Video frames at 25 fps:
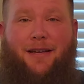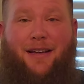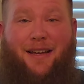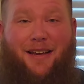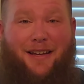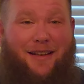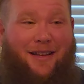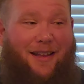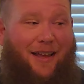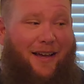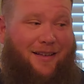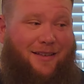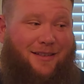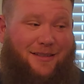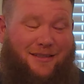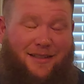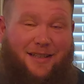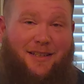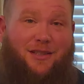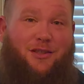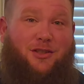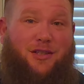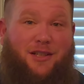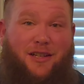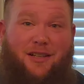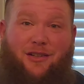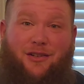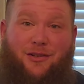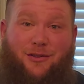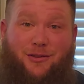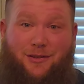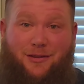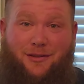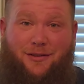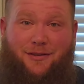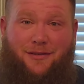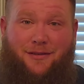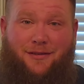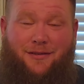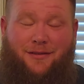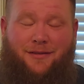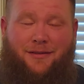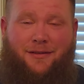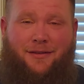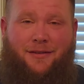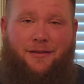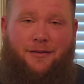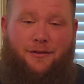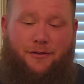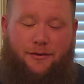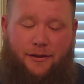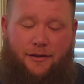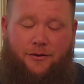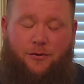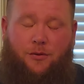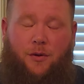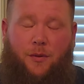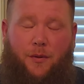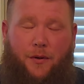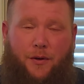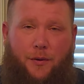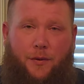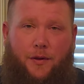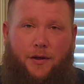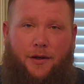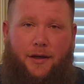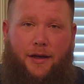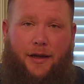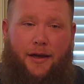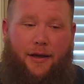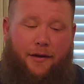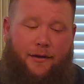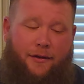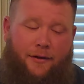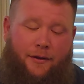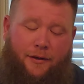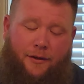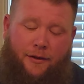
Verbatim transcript: in like six years. So that's what we're doing today.